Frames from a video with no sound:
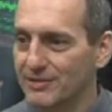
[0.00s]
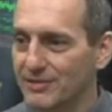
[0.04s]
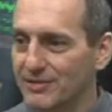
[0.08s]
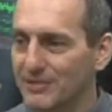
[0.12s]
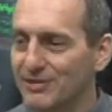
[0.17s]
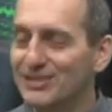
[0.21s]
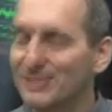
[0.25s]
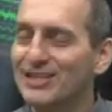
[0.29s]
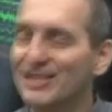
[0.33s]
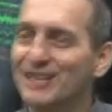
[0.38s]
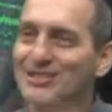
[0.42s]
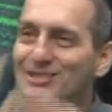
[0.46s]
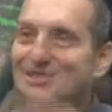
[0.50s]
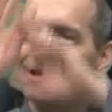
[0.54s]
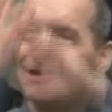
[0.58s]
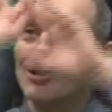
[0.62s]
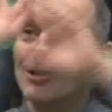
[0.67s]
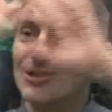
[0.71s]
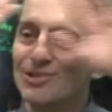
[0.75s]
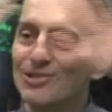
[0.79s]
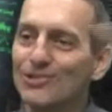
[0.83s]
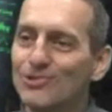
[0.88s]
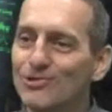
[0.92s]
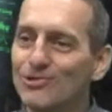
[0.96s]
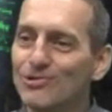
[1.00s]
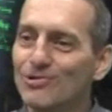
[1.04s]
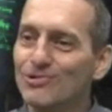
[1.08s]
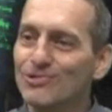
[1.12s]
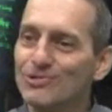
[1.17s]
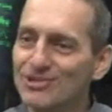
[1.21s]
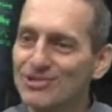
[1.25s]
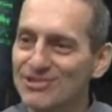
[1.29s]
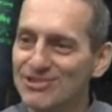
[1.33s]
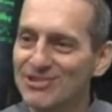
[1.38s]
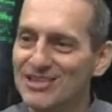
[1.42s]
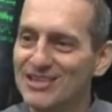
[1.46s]
That's a huge
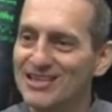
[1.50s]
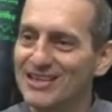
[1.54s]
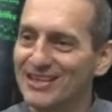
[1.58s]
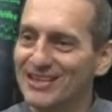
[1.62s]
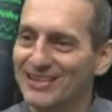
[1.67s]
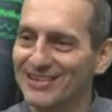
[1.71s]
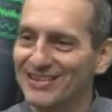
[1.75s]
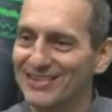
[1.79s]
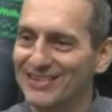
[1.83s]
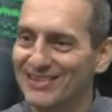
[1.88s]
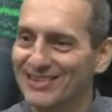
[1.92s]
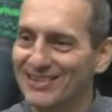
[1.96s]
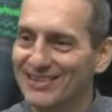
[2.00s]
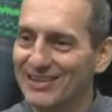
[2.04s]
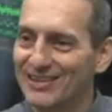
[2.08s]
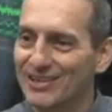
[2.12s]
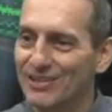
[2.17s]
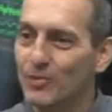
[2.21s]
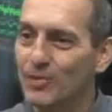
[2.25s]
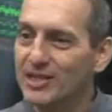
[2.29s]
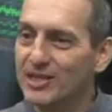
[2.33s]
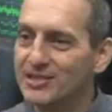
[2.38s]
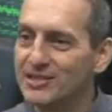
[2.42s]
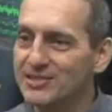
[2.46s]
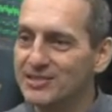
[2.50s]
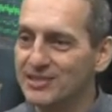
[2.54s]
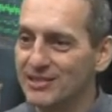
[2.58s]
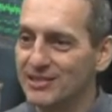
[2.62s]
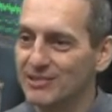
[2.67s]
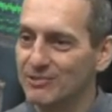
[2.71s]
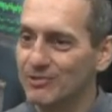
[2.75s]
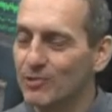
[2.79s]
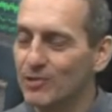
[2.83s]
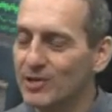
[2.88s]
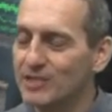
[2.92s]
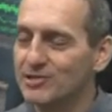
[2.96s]
thing. What is it?
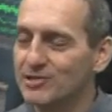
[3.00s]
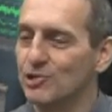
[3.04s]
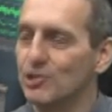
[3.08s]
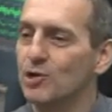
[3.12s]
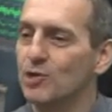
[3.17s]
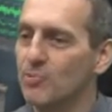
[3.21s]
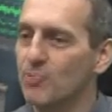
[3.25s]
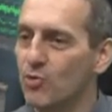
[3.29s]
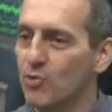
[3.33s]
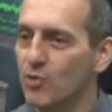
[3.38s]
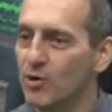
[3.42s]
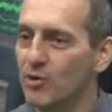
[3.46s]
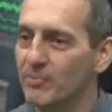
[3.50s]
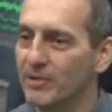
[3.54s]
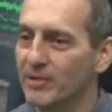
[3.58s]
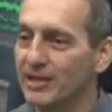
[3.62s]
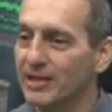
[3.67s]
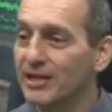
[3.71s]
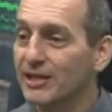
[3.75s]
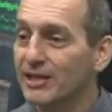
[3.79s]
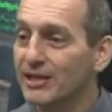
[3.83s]
What is global warming?